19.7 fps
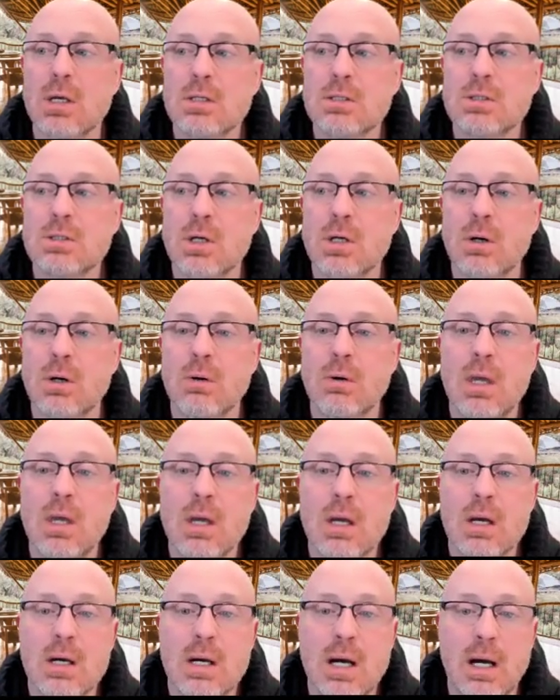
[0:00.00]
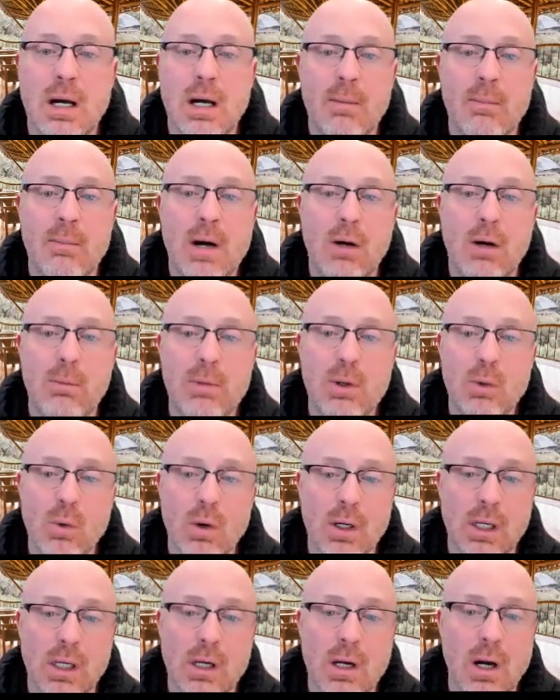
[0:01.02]
So I'll be
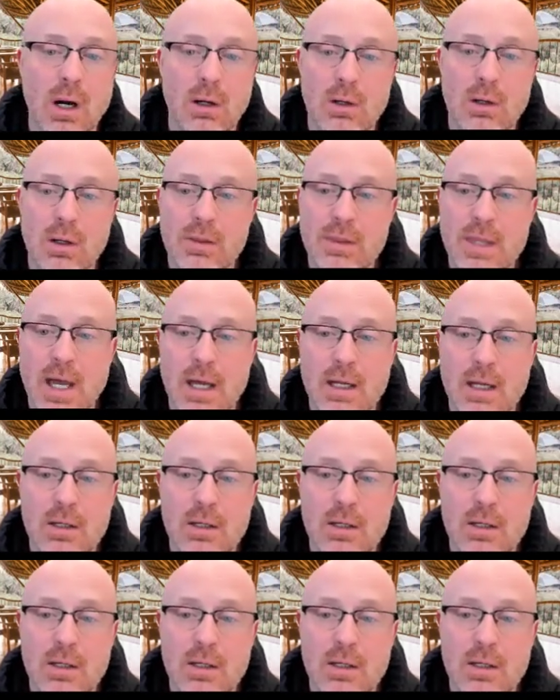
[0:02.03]
working hard on that